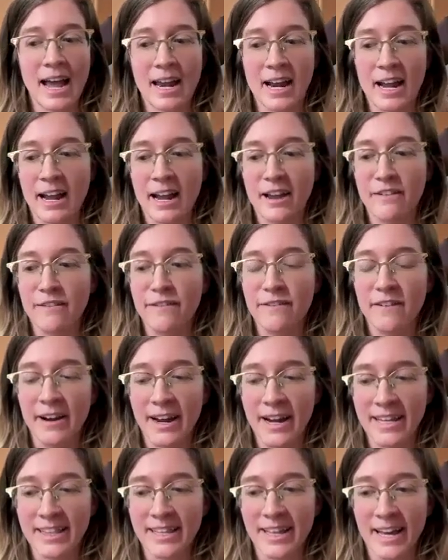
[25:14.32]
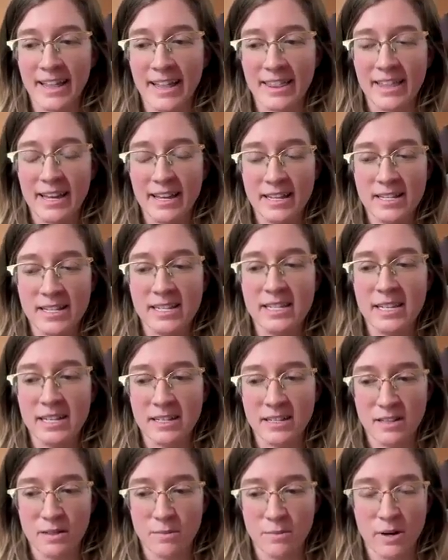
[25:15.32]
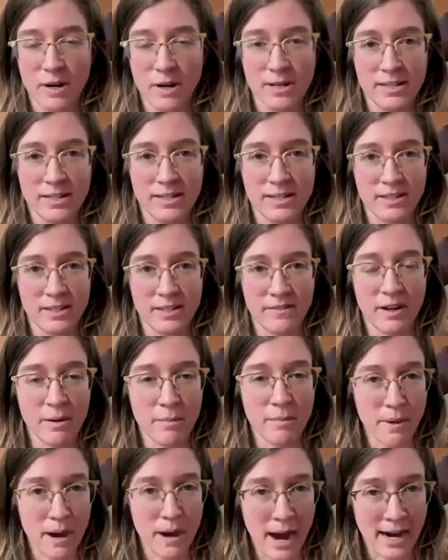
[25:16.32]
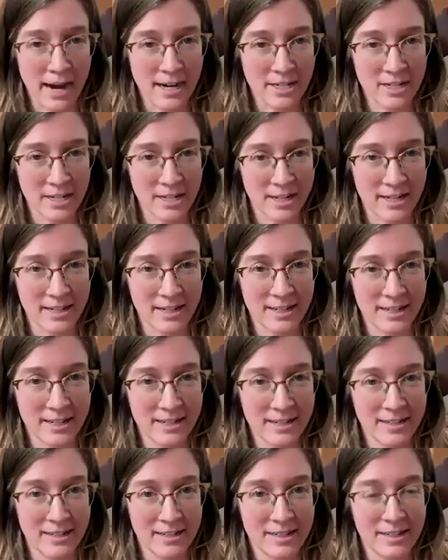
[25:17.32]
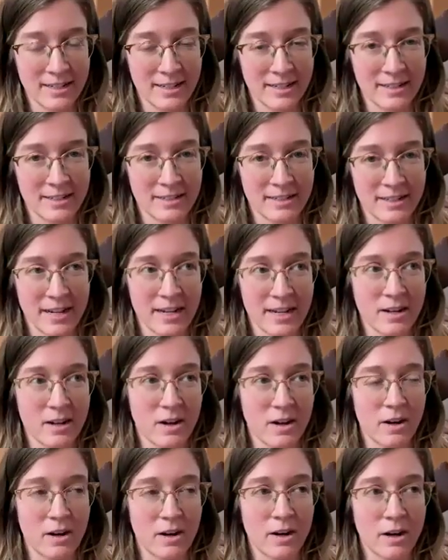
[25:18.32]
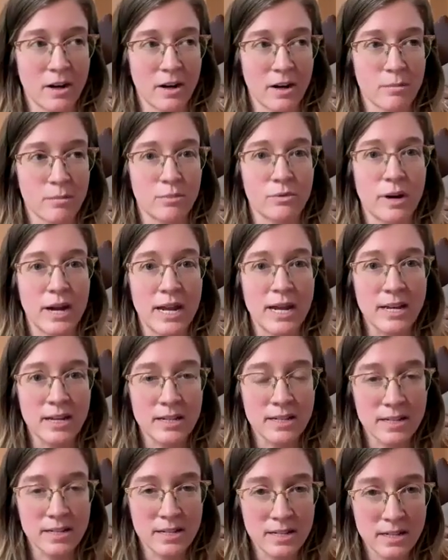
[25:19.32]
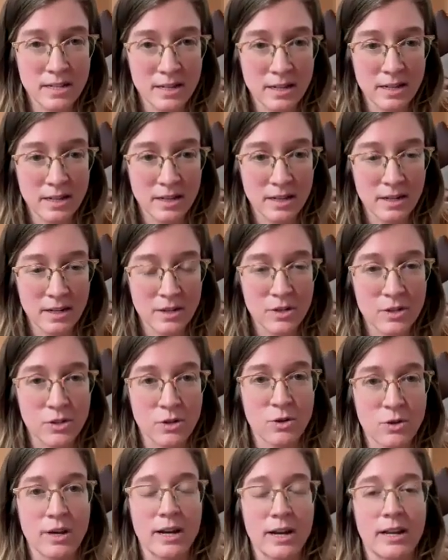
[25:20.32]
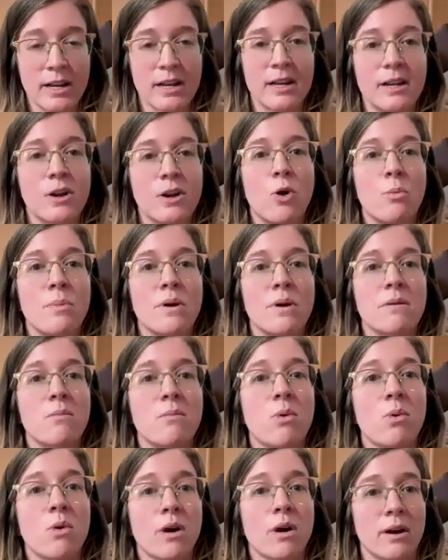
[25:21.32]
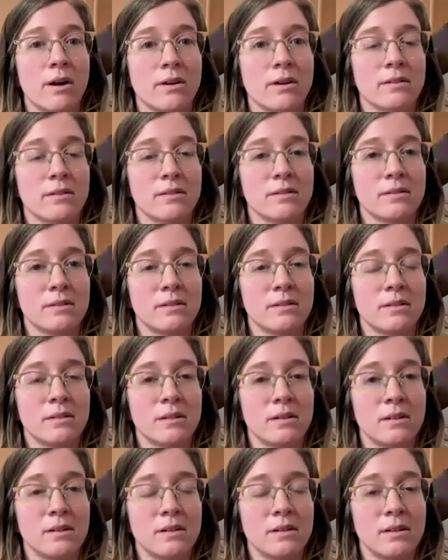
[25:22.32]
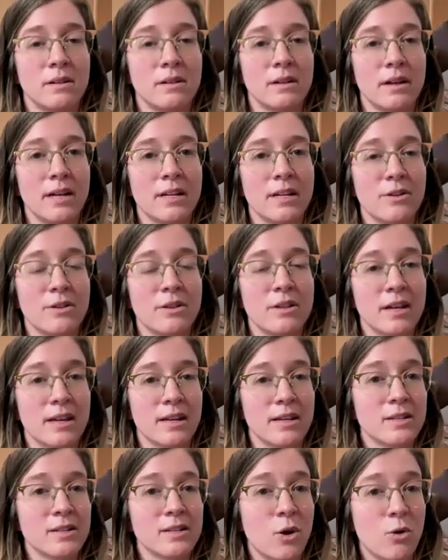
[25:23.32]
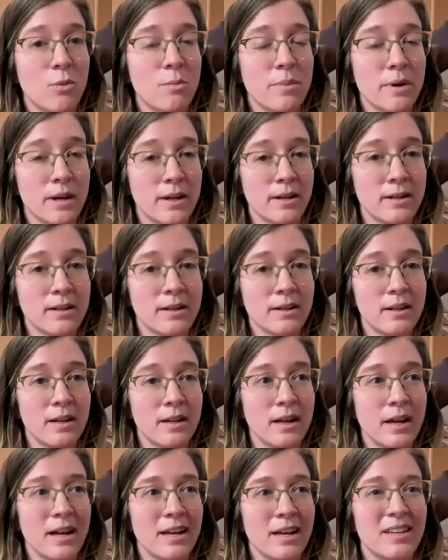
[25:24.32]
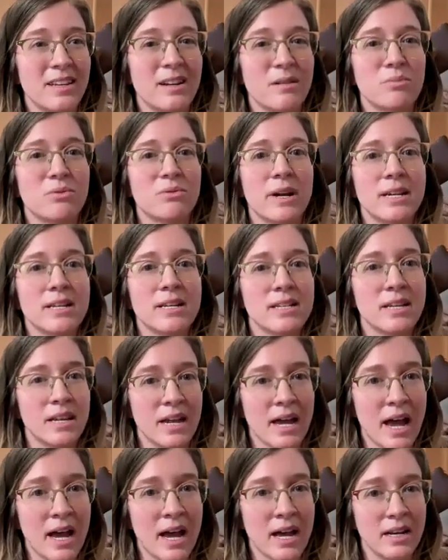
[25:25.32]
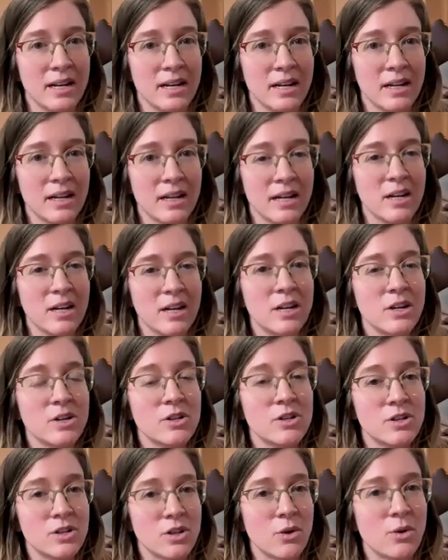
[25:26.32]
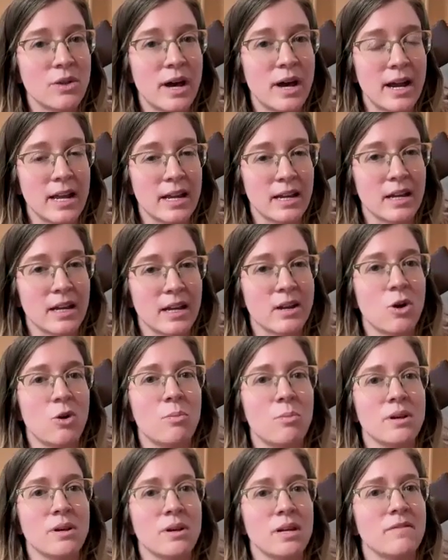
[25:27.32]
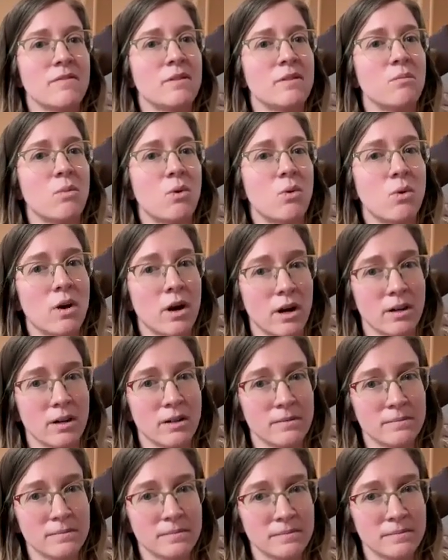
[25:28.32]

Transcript: And I find that this is the process of compassion, right? Our heart breaks so that it can open more. And you think it's open, and then it breaks again so that it can open even more.